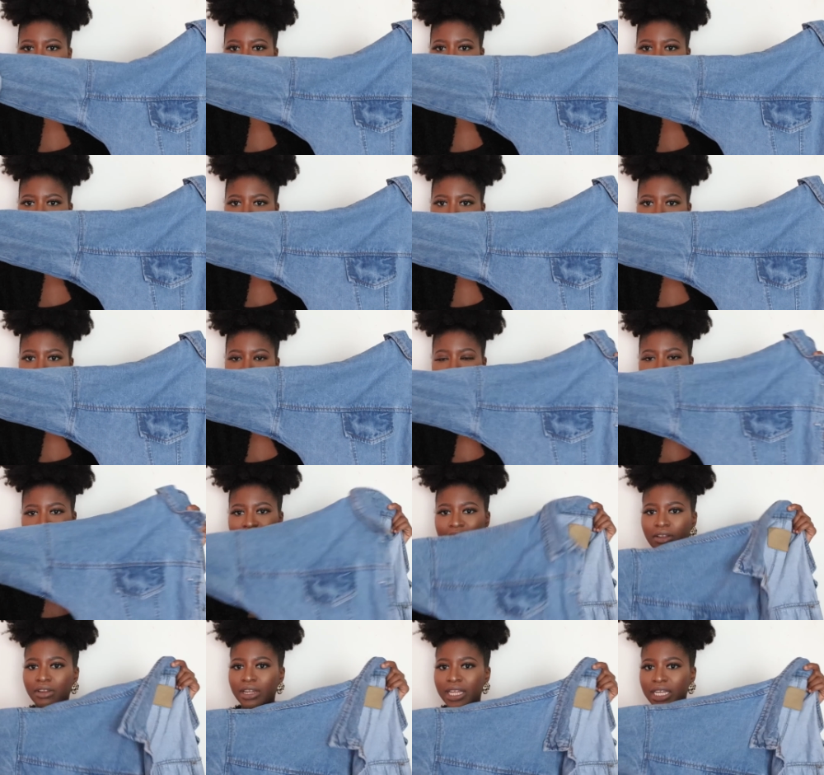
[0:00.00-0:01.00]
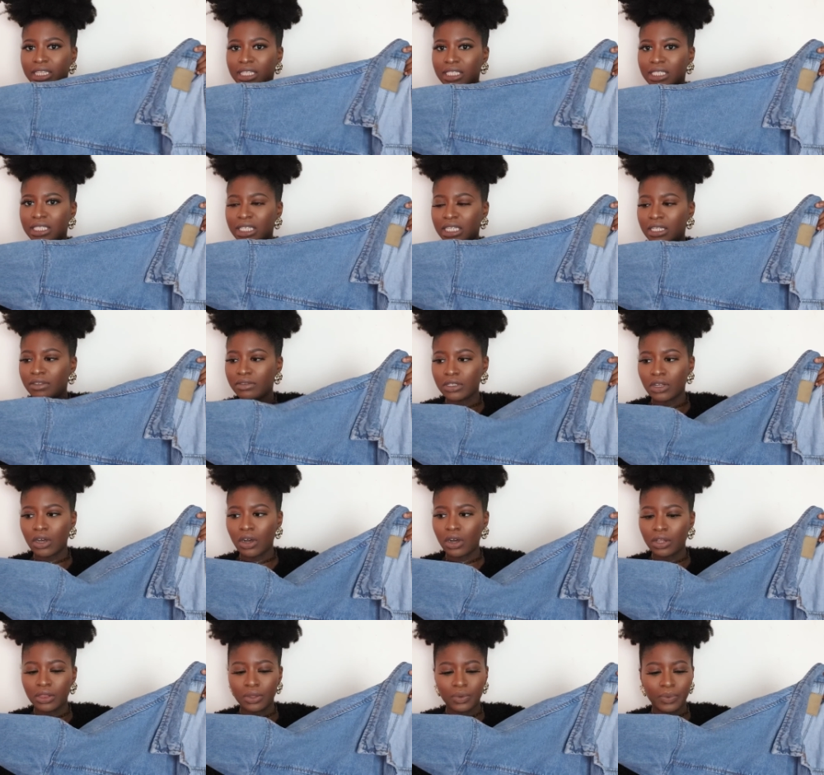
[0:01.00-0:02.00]
up just because I don't like the sleeves
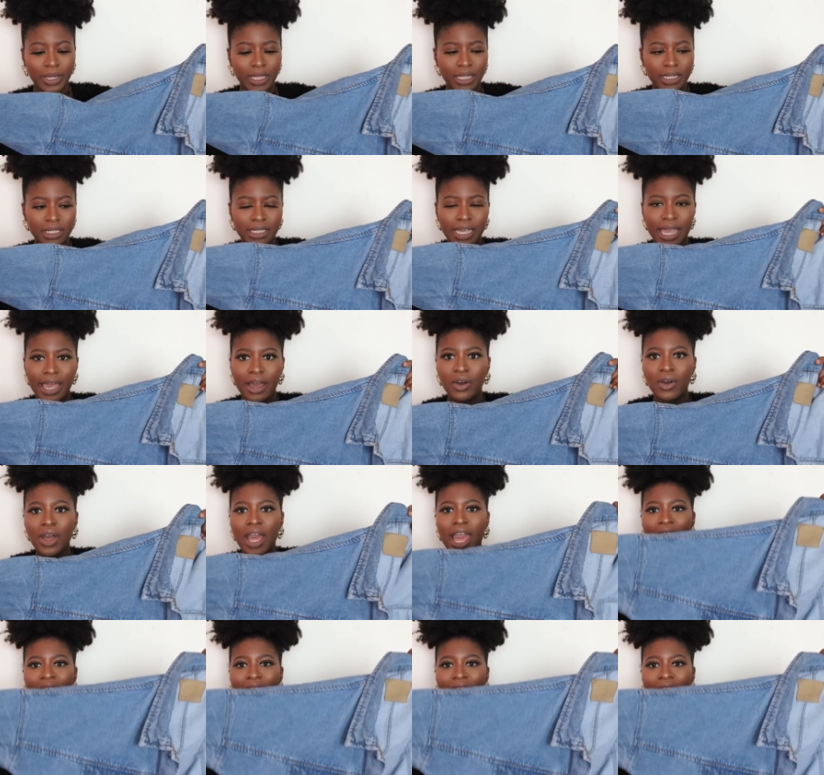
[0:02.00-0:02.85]
all the way down.